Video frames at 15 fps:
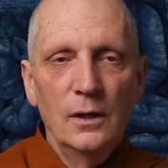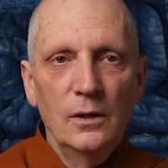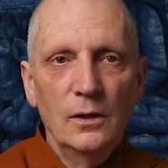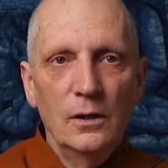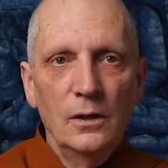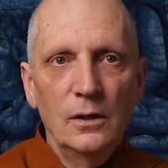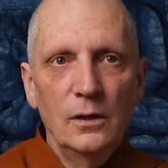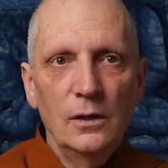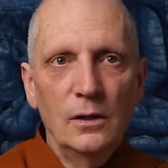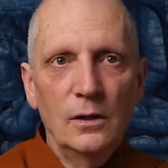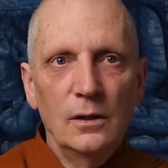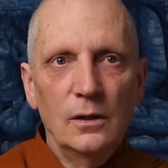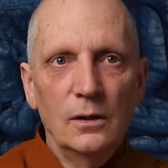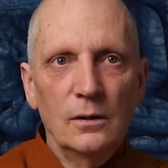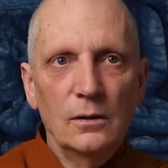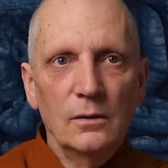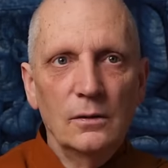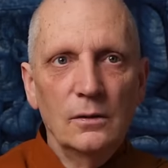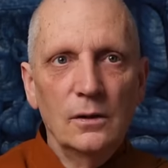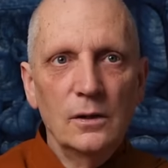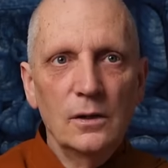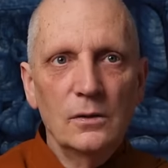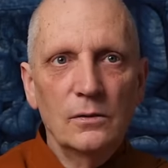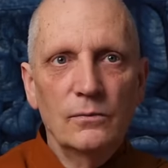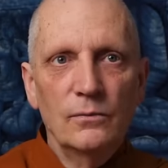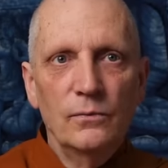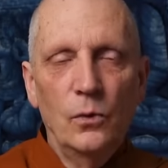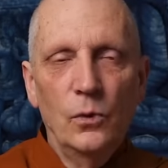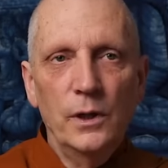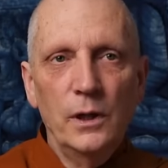he, uh, he's
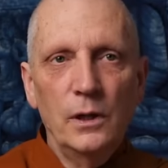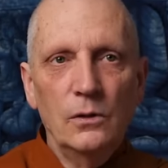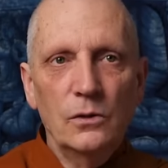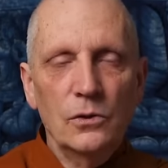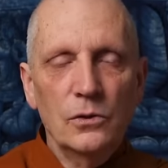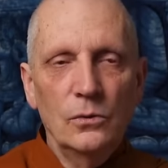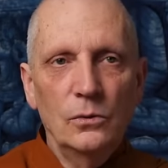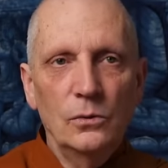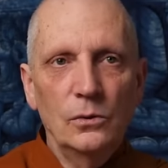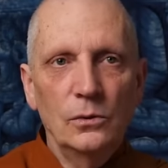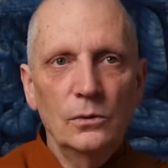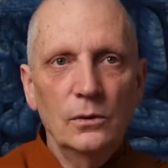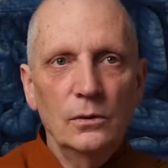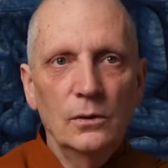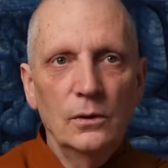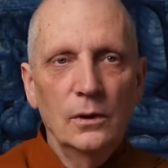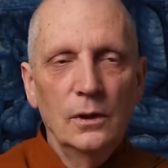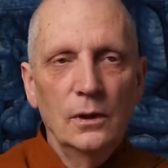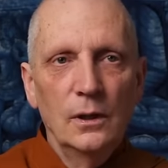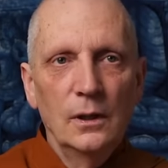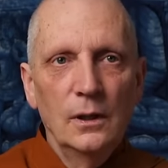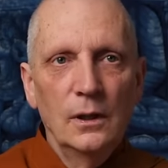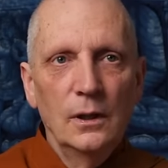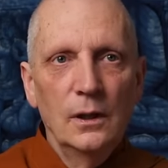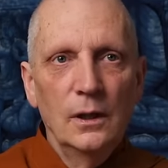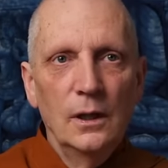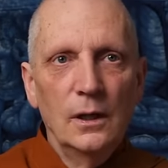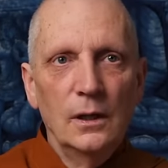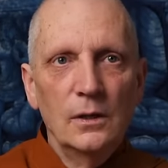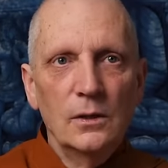40 years old.
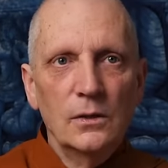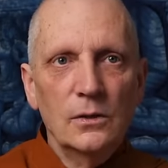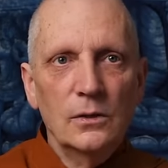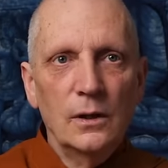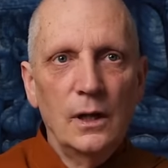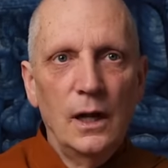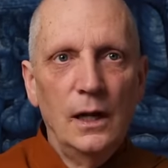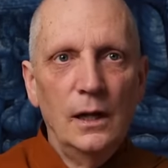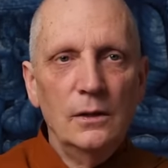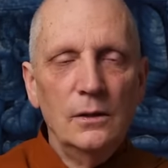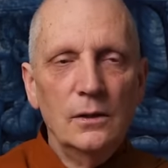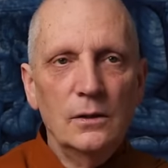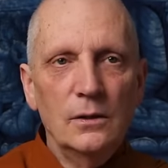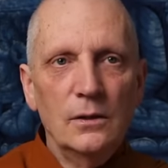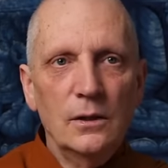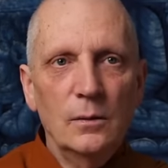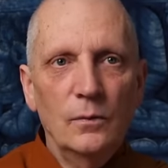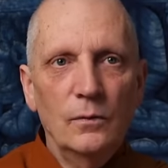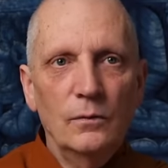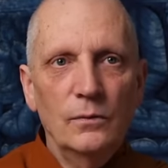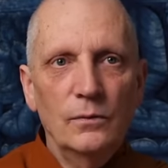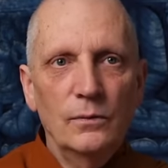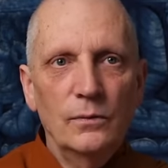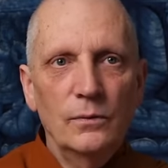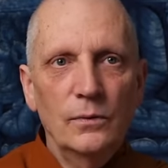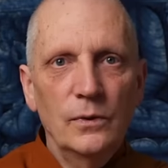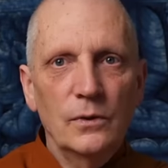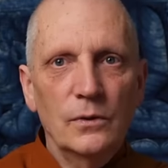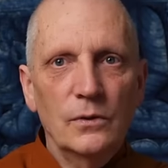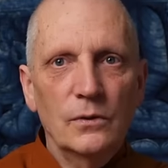And his aunt and some of
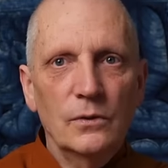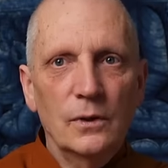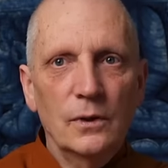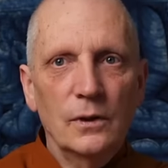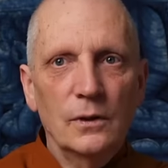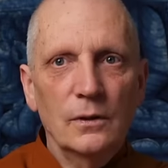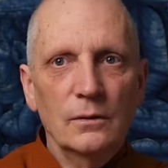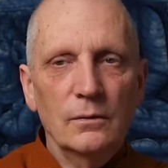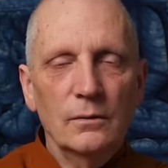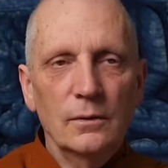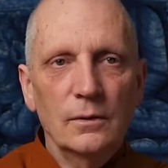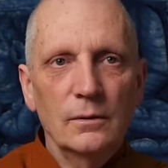his uh,